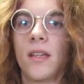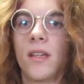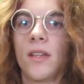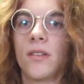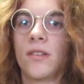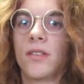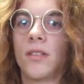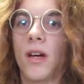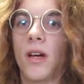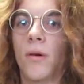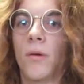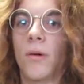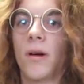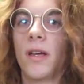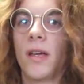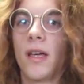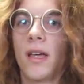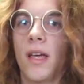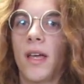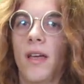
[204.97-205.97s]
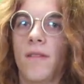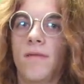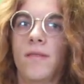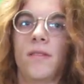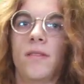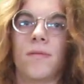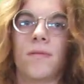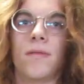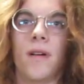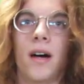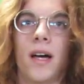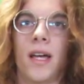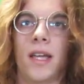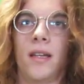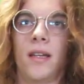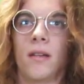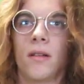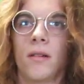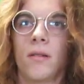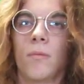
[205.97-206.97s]
So if you
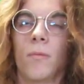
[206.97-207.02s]
find